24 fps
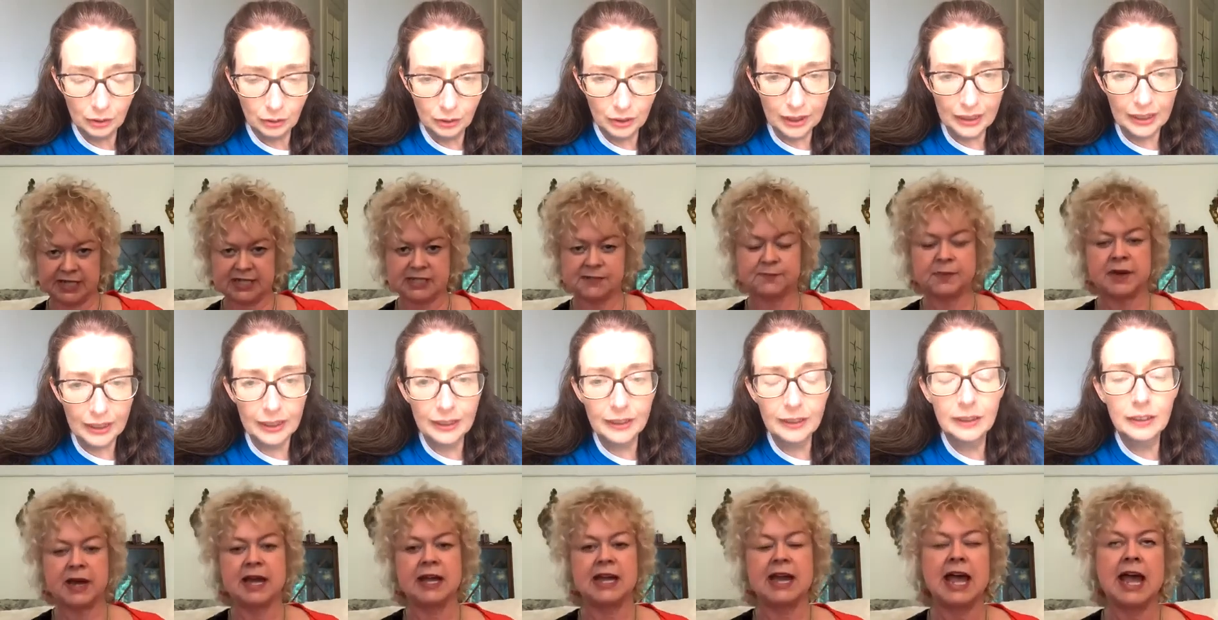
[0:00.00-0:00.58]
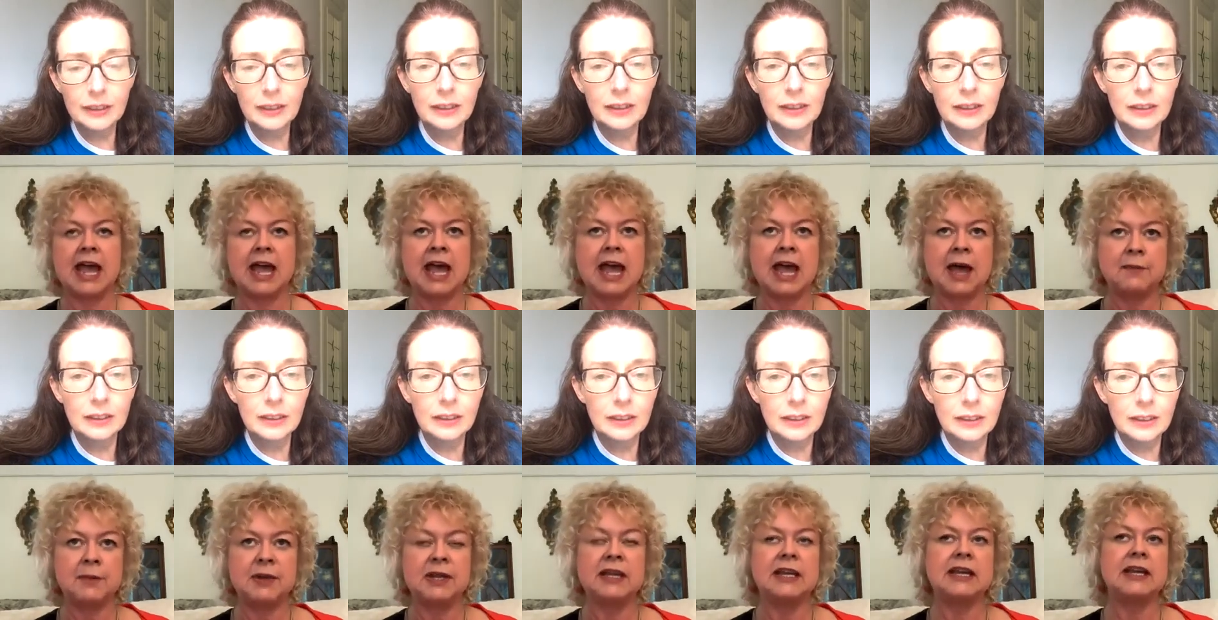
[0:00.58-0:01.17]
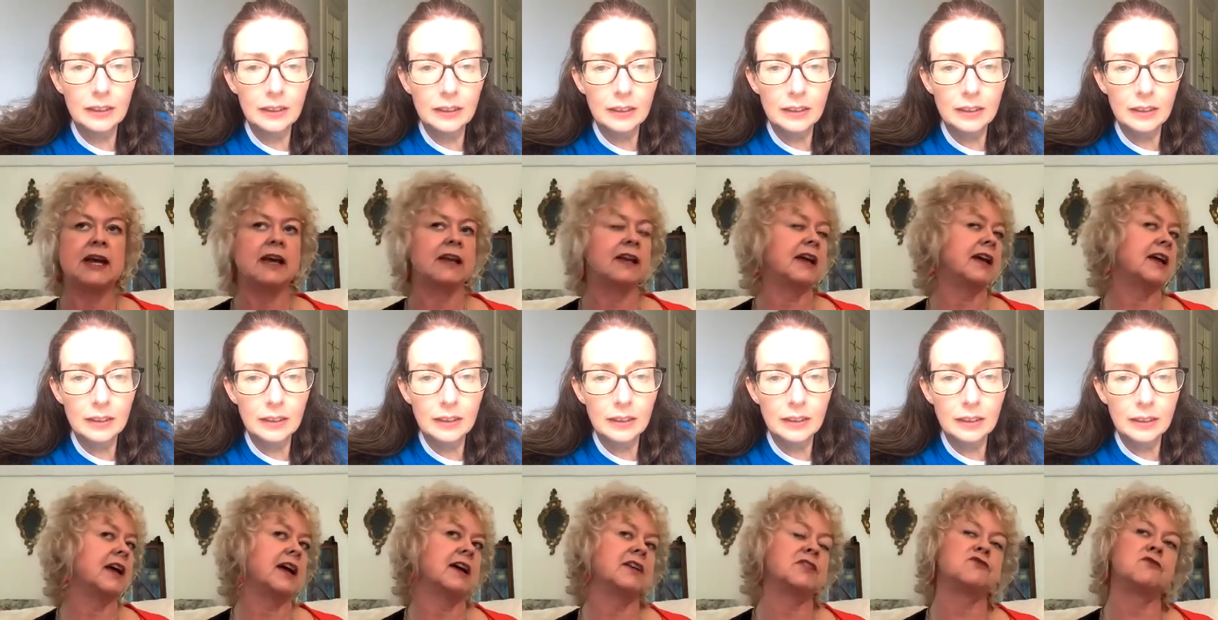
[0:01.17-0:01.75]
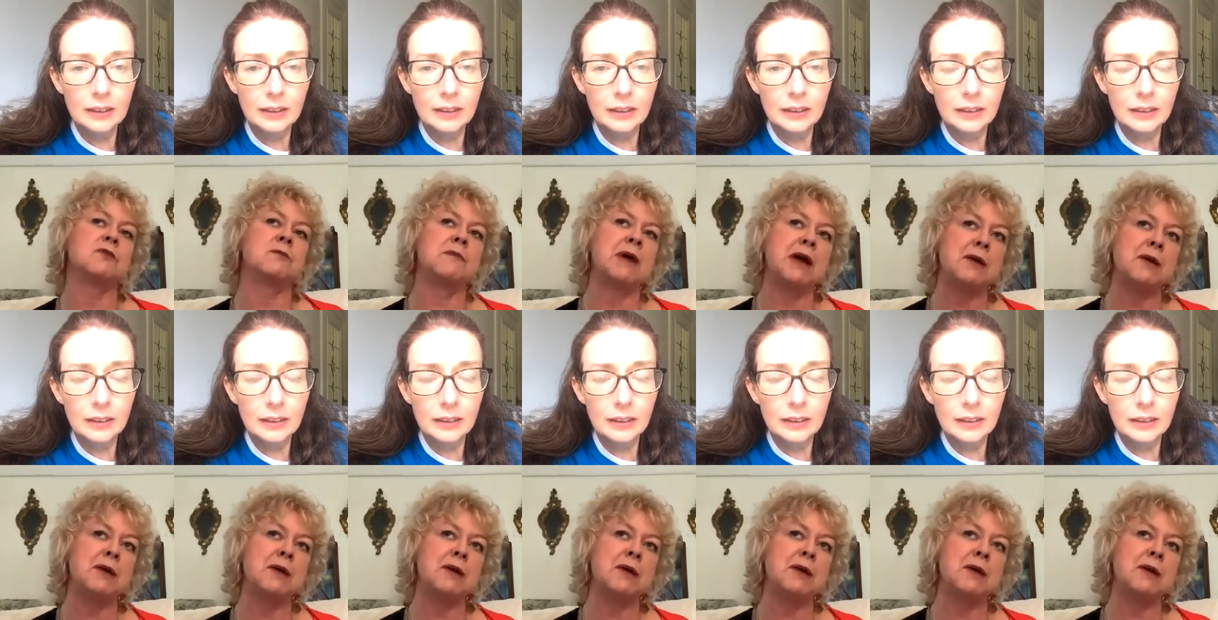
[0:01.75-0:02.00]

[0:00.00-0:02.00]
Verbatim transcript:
Speaker 1: by Emily, and I can't remember